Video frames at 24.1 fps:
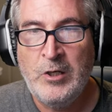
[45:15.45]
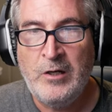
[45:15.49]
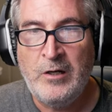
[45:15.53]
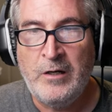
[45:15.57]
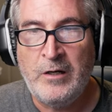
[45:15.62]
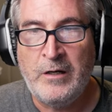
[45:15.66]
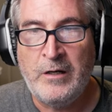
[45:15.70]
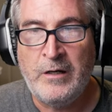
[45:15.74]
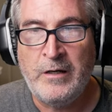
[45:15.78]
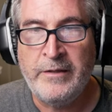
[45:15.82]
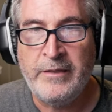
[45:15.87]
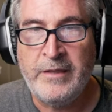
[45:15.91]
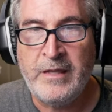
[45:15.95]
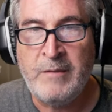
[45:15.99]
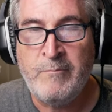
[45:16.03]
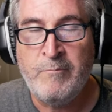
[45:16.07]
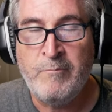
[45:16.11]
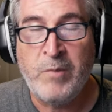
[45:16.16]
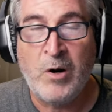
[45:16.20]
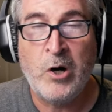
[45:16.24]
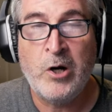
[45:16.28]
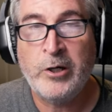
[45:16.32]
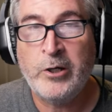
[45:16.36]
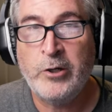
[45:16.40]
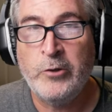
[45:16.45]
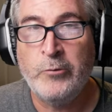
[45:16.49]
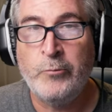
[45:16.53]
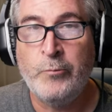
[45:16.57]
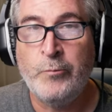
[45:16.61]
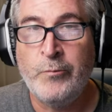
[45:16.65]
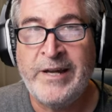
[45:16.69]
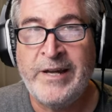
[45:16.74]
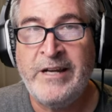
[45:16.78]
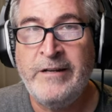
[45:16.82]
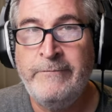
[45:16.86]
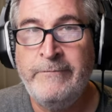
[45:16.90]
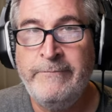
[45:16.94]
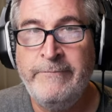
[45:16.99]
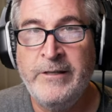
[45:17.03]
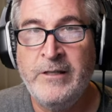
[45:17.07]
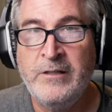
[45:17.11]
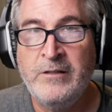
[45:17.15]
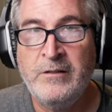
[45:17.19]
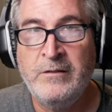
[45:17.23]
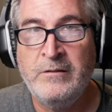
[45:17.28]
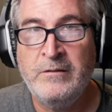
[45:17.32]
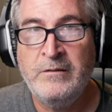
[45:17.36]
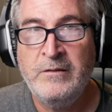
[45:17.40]
on the
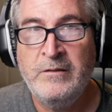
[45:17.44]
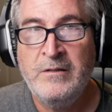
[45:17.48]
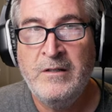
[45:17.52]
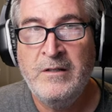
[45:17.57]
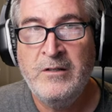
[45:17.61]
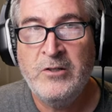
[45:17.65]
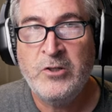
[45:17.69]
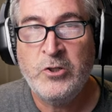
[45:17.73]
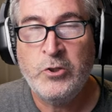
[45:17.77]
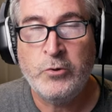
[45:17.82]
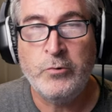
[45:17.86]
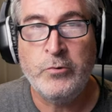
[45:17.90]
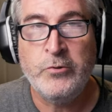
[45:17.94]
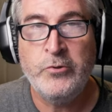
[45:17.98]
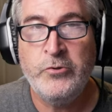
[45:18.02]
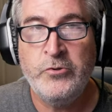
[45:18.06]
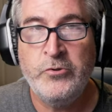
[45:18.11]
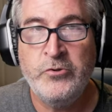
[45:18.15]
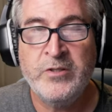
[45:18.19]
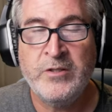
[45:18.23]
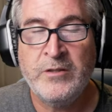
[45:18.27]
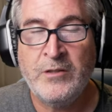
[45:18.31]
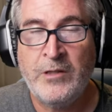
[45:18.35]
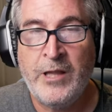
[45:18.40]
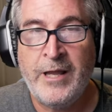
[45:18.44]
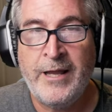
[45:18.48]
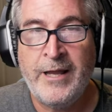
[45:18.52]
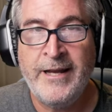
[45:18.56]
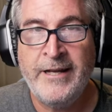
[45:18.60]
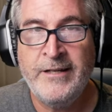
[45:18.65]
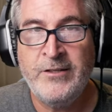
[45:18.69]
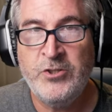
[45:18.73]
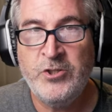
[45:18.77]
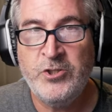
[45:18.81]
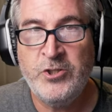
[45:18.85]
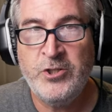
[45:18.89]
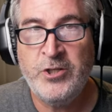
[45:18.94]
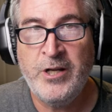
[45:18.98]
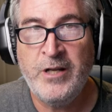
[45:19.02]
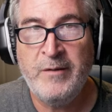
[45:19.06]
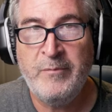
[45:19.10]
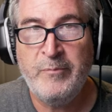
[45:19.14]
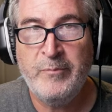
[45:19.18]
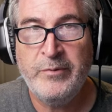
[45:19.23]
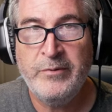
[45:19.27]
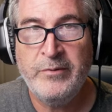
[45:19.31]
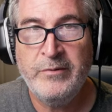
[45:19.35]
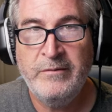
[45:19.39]
Margaritaville cruise line
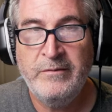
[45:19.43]
ship